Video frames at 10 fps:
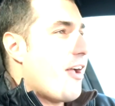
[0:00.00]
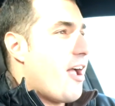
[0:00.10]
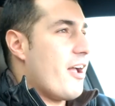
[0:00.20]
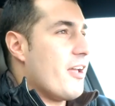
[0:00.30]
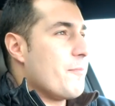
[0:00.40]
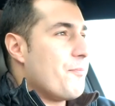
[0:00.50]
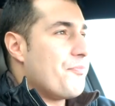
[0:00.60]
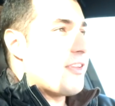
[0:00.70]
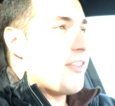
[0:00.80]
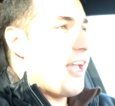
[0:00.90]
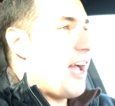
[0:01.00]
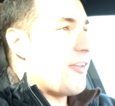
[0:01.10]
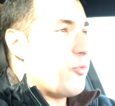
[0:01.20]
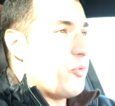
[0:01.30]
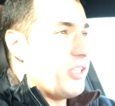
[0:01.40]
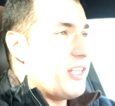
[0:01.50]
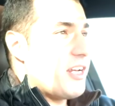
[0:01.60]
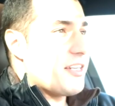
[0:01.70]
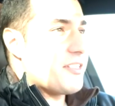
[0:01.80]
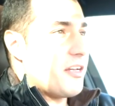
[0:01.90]
and they had really
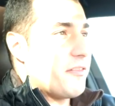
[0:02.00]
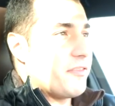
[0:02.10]
nice stuff.